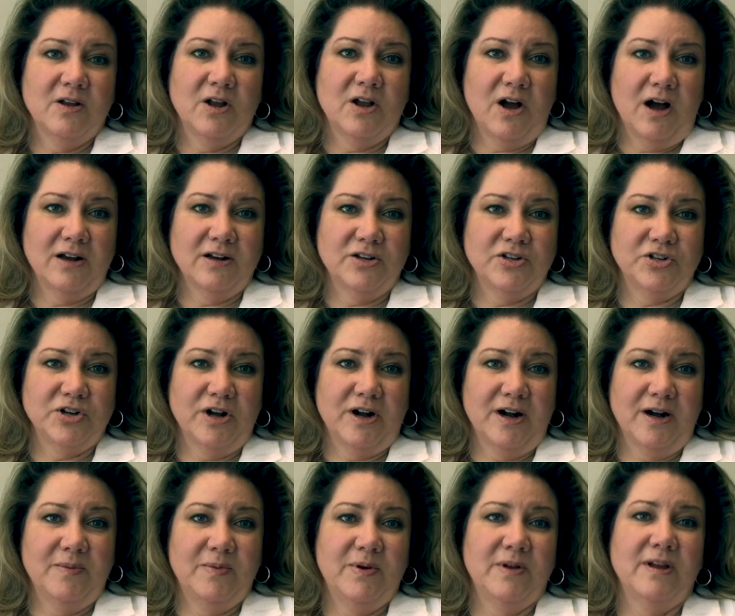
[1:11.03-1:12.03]
got a
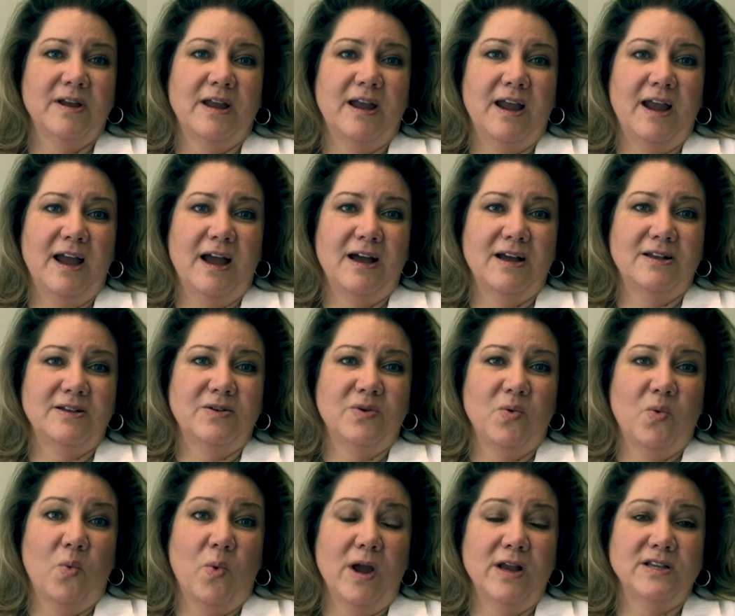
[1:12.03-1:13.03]
job,
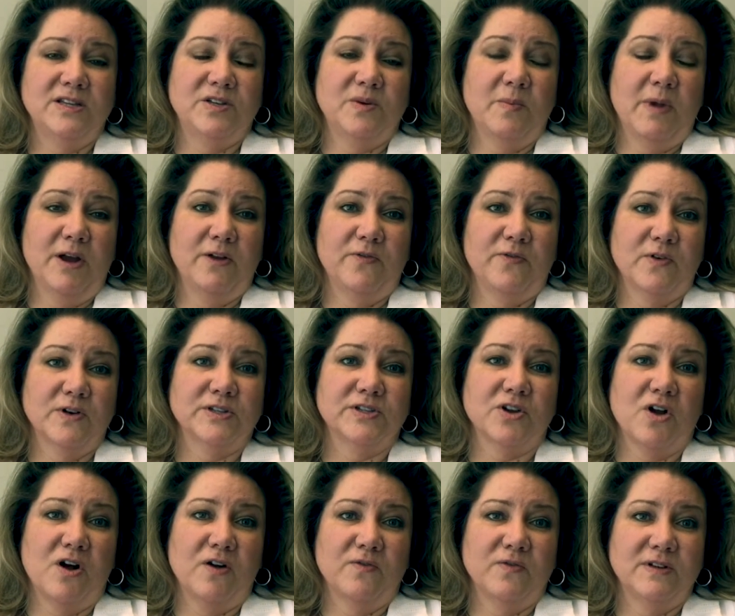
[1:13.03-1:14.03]
and went to my first
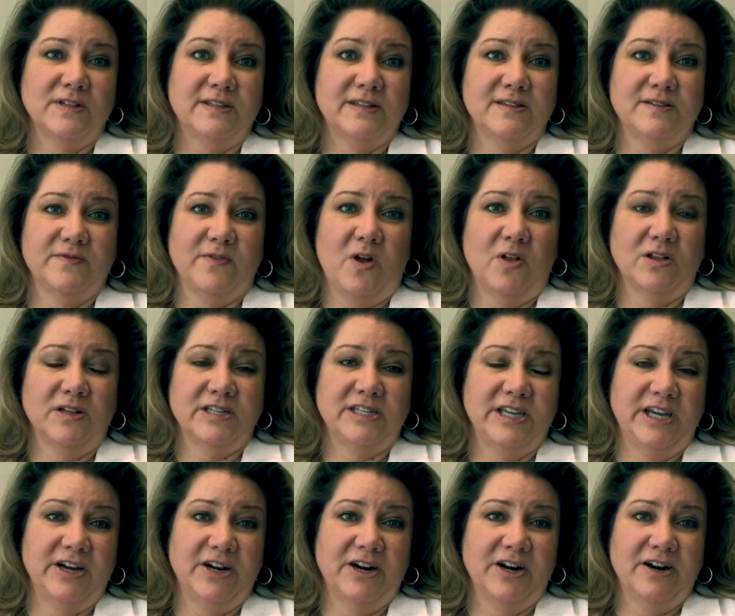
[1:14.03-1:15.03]
conference as a
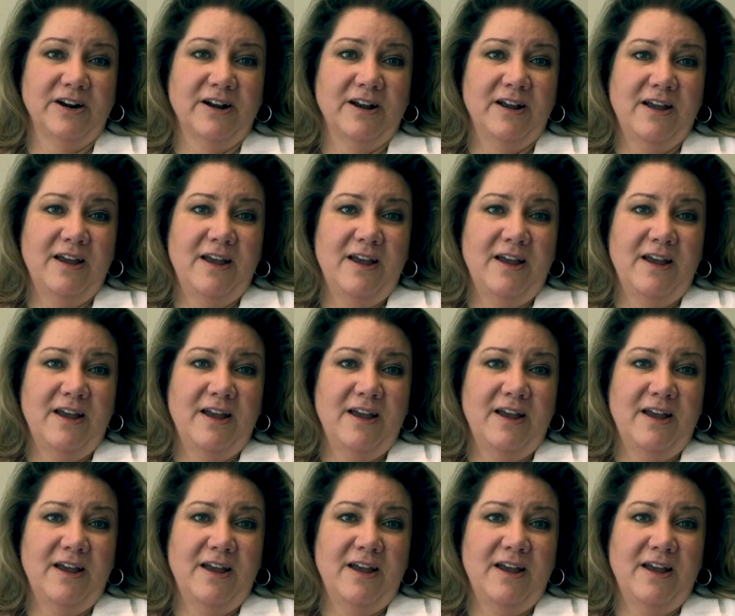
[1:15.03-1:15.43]
volunteer.